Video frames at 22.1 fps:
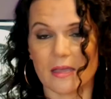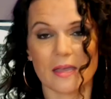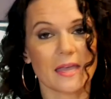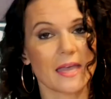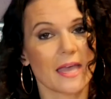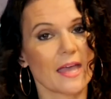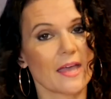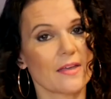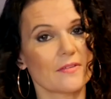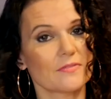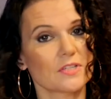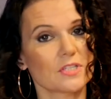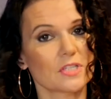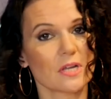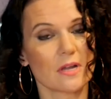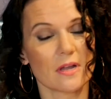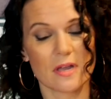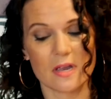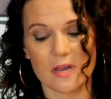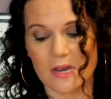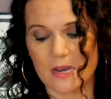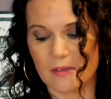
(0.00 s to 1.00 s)
F
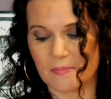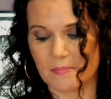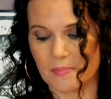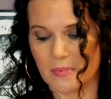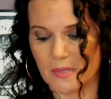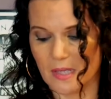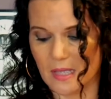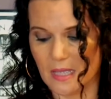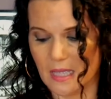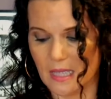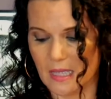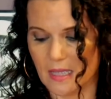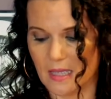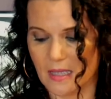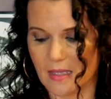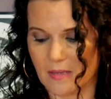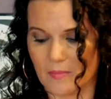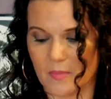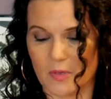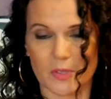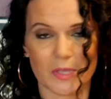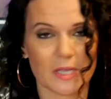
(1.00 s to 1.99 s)
sharp,
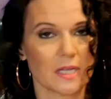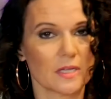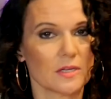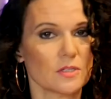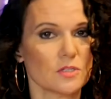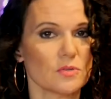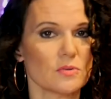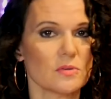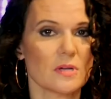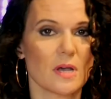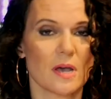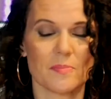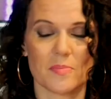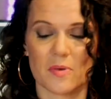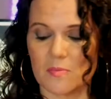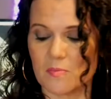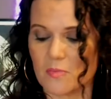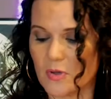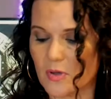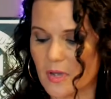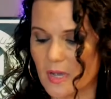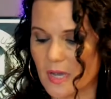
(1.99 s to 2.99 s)
I'm only going to do a couple
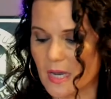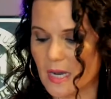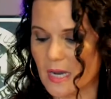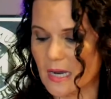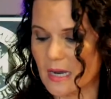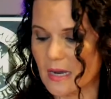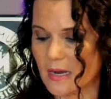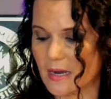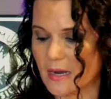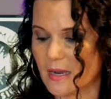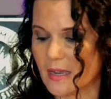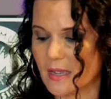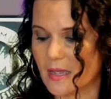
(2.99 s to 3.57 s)
more,